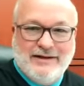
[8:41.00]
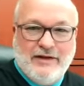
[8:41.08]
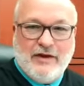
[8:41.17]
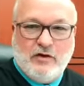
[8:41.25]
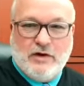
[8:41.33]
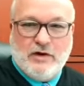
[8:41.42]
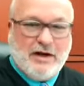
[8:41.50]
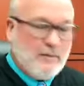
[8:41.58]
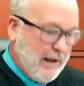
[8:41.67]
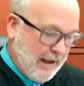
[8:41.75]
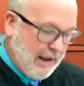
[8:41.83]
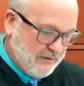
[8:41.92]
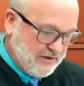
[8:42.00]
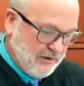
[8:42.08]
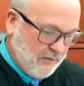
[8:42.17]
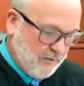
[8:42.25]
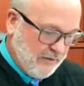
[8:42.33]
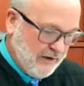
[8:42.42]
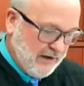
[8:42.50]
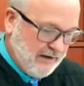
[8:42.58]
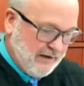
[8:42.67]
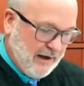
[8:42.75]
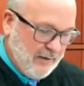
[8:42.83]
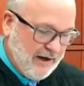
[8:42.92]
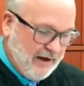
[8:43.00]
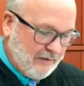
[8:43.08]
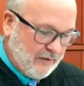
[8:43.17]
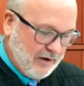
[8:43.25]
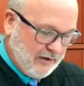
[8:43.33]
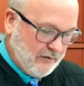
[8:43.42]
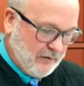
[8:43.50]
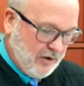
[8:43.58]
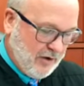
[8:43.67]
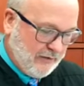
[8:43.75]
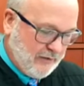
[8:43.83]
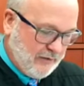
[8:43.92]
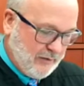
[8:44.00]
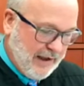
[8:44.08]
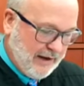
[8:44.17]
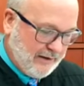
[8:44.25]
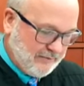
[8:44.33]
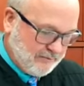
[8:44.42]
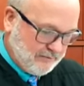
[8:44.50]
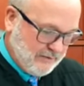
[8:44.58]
and then created maps. So I may never recover from that.